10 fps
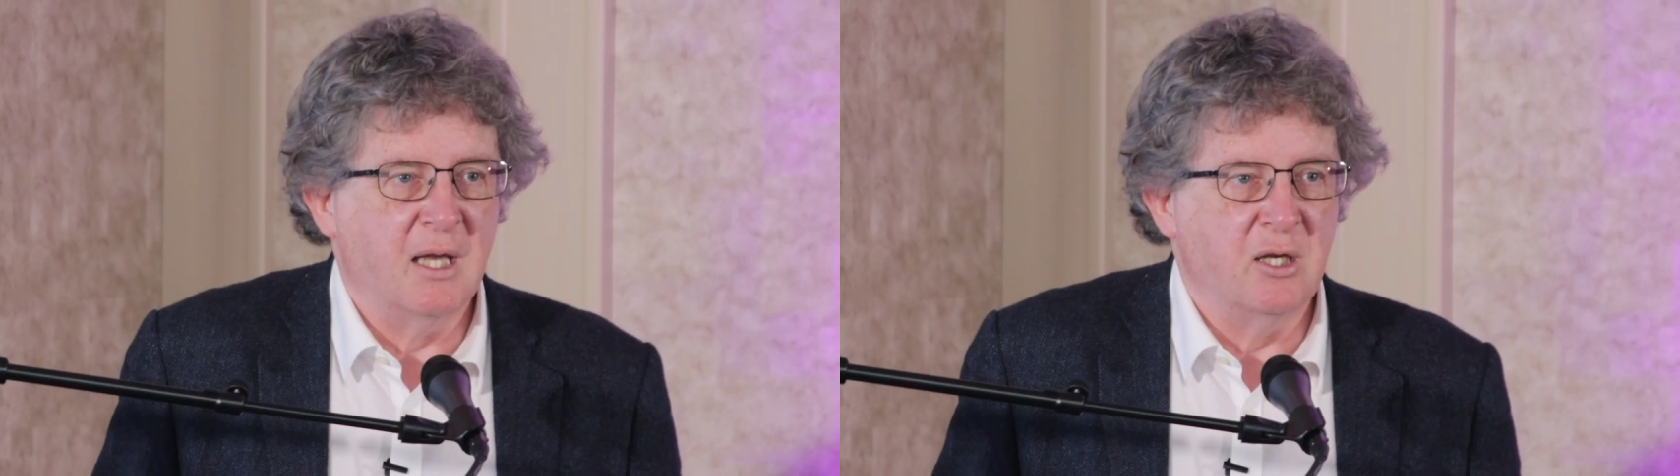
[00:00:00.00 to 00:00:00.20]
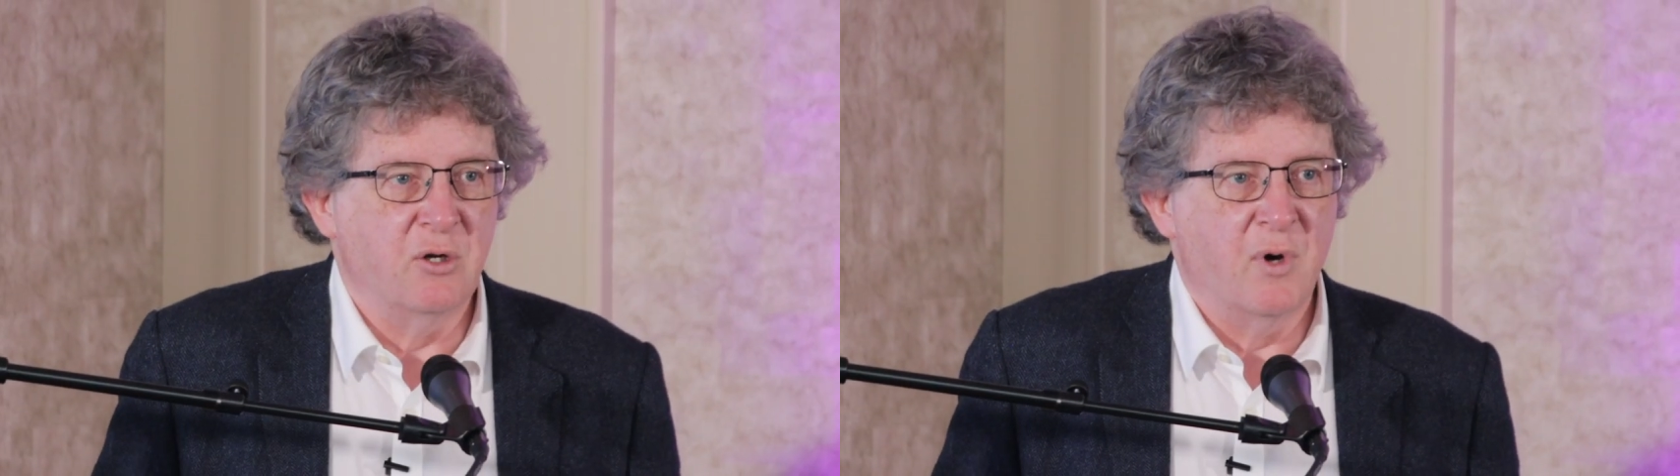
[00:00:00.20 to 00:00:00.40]

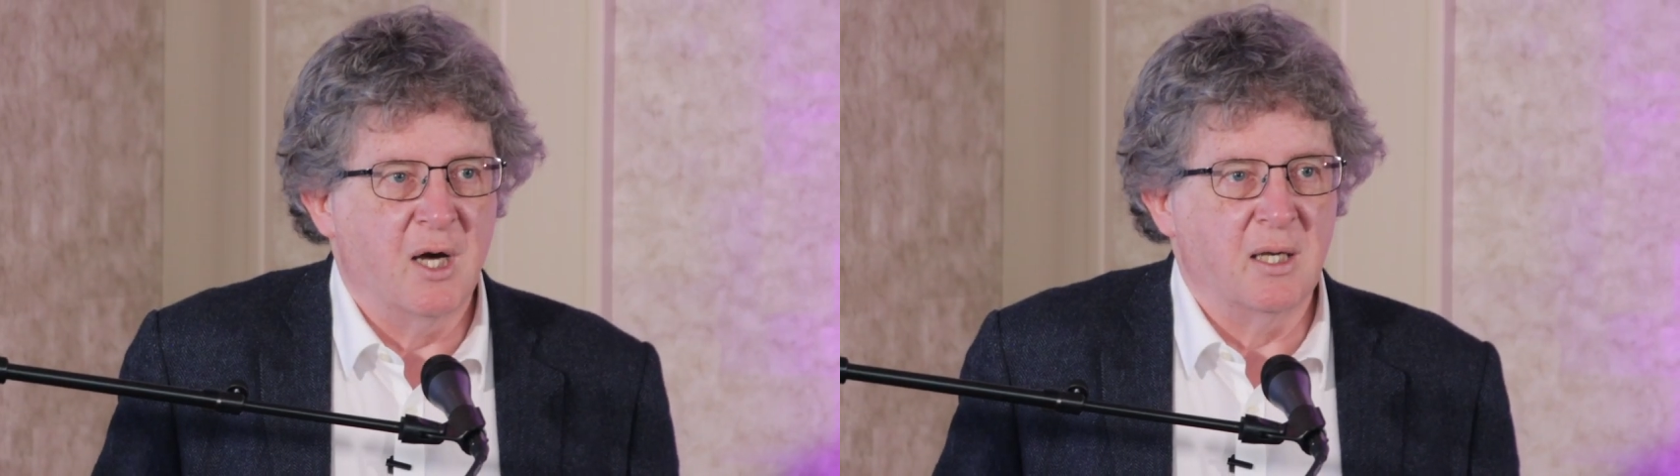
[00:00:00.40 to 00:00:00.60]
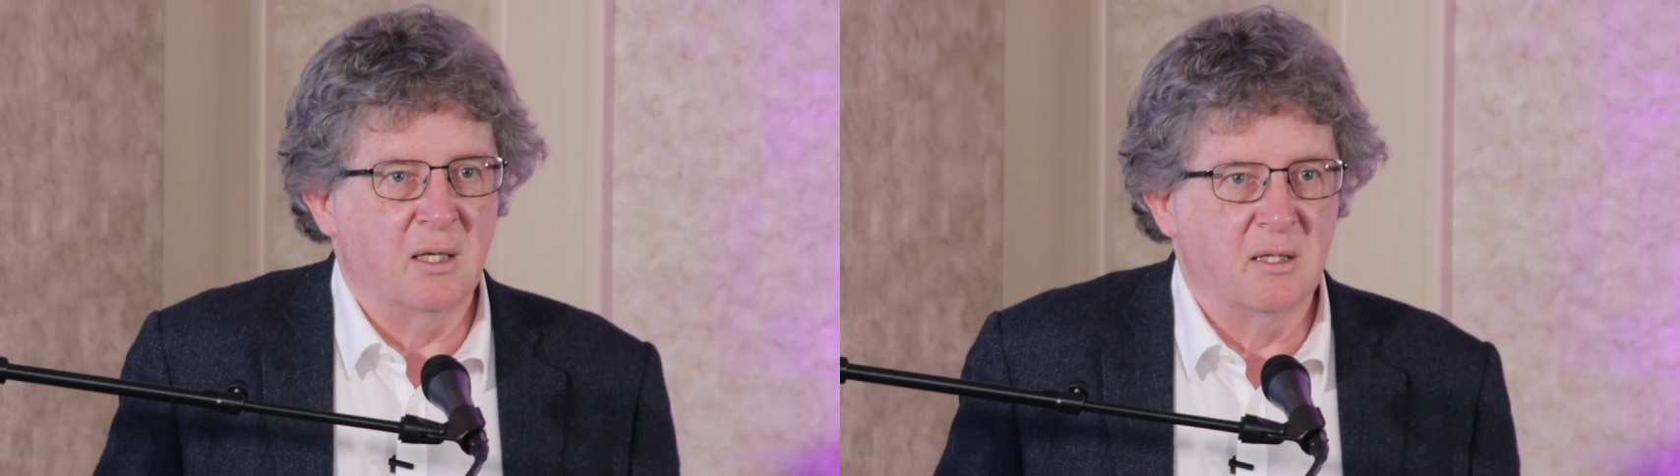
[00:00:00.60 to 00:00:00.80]

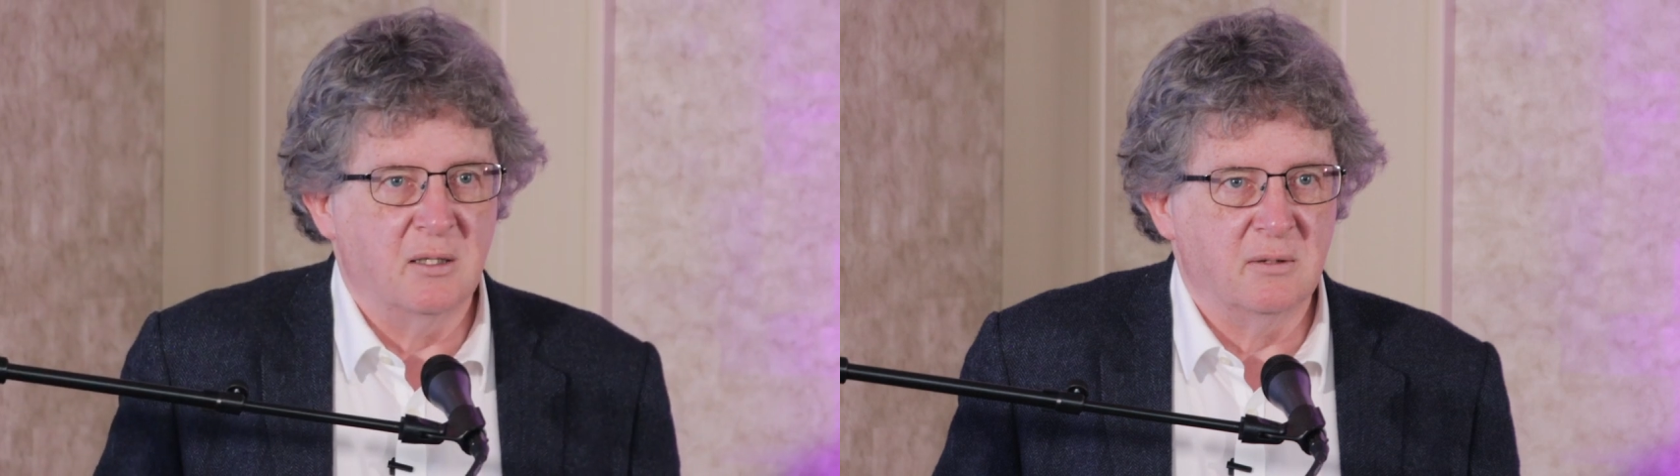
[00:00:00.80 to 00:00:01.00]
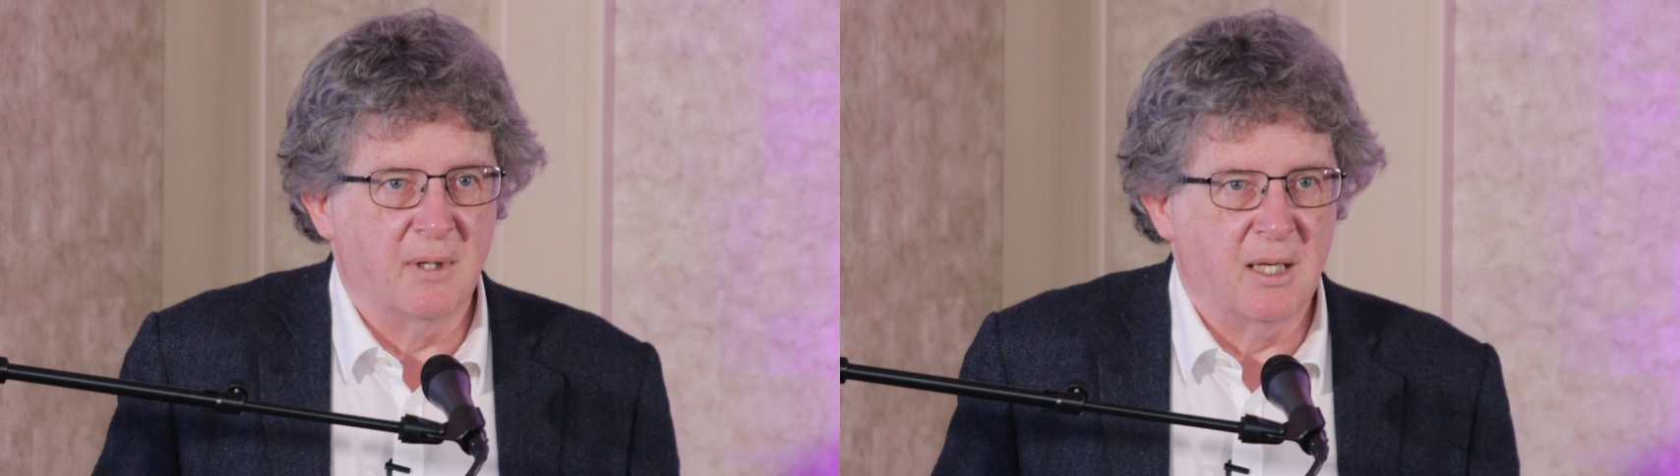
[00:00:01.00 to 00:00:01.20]
NUI
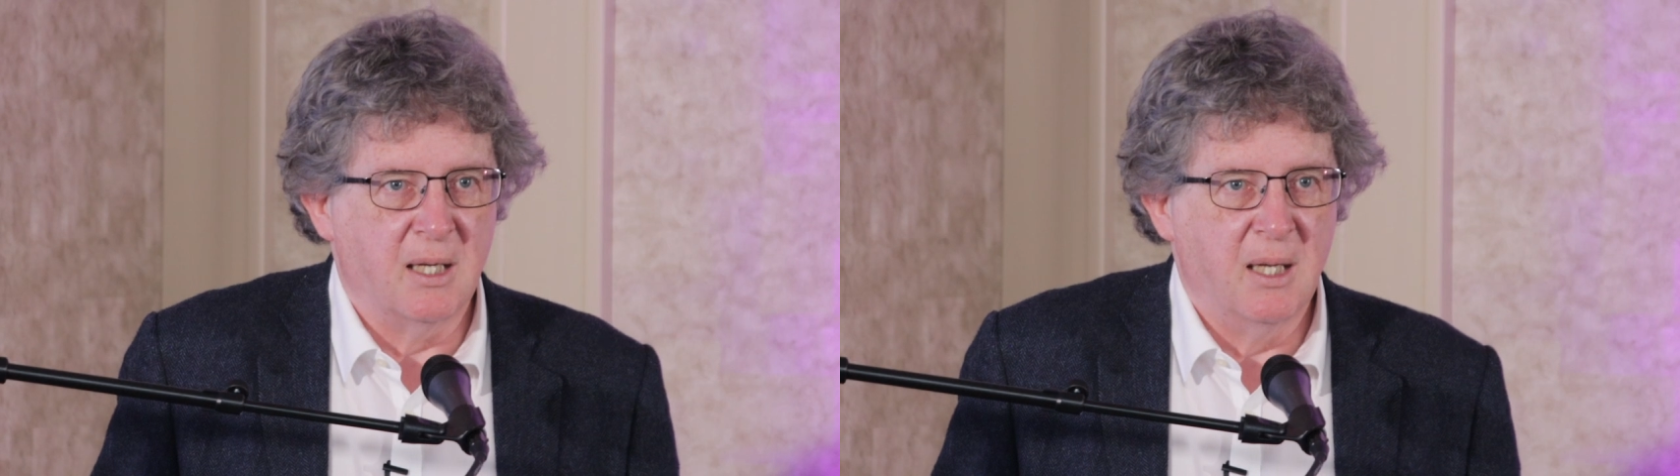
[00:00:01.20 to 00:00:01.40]
Galway.